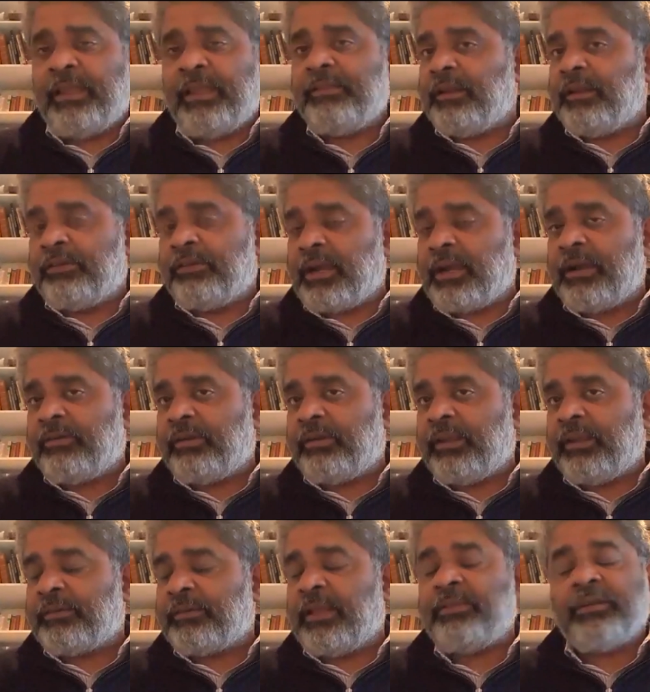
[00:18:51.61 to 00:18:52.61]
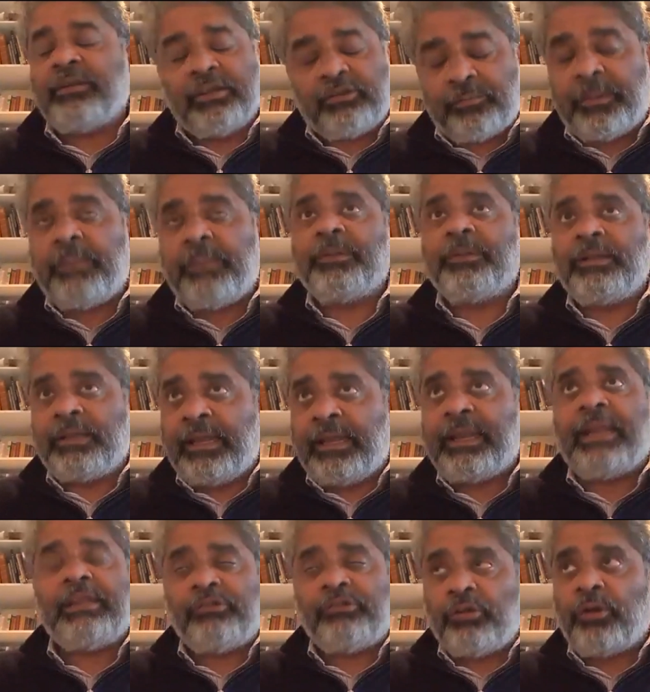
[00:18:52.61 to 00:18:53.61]
the rich countries and the rich people in
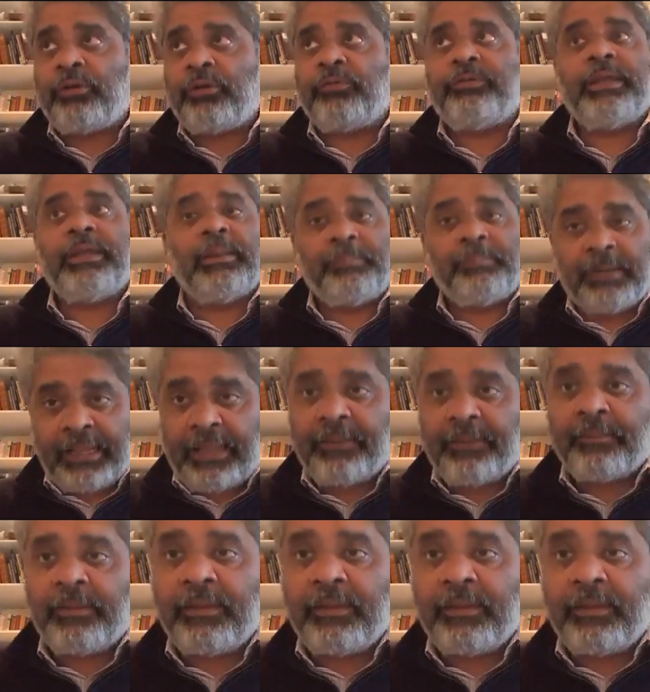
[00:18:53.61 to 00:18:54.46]
any geography are playing.